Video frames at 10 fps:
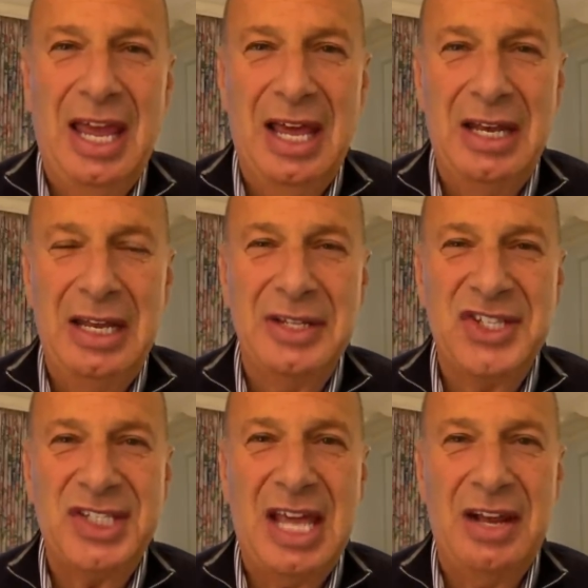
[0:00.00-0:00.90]
and
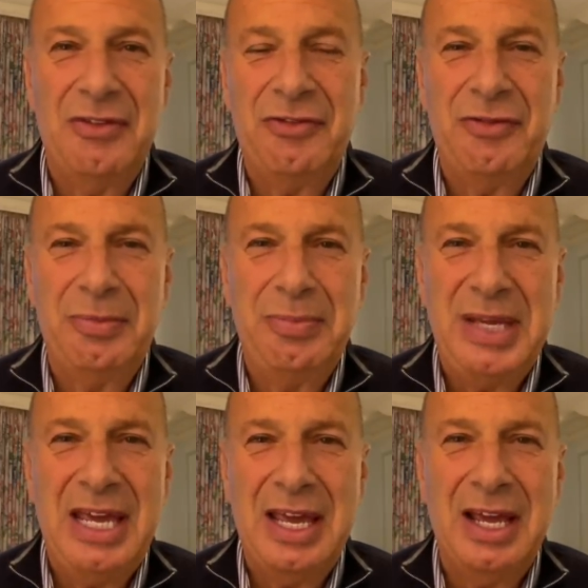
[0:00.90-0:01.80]
instead of
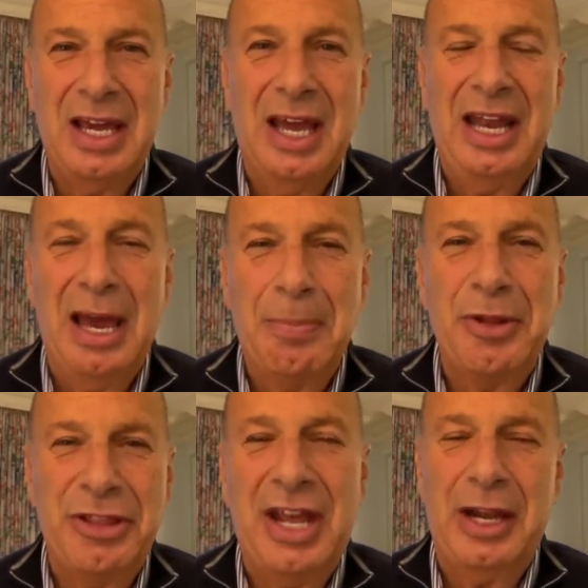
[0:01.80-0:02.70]
being an
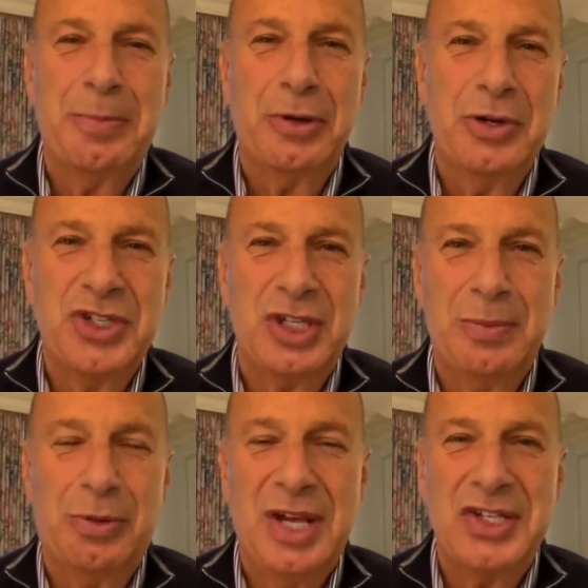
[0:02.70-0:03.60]
empathetic person,
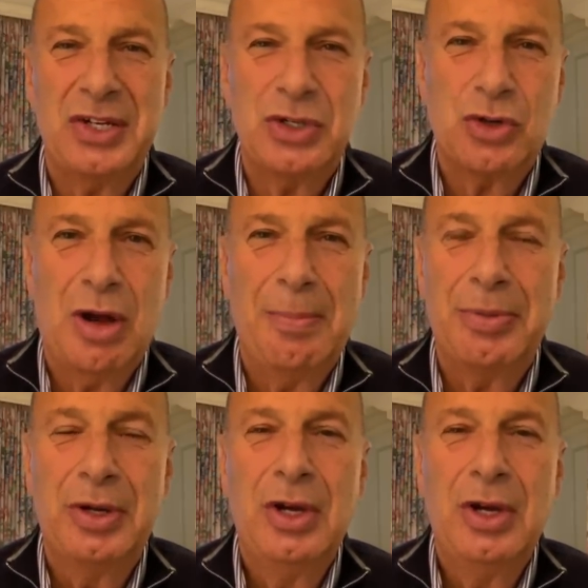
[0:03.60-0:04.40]
President Trump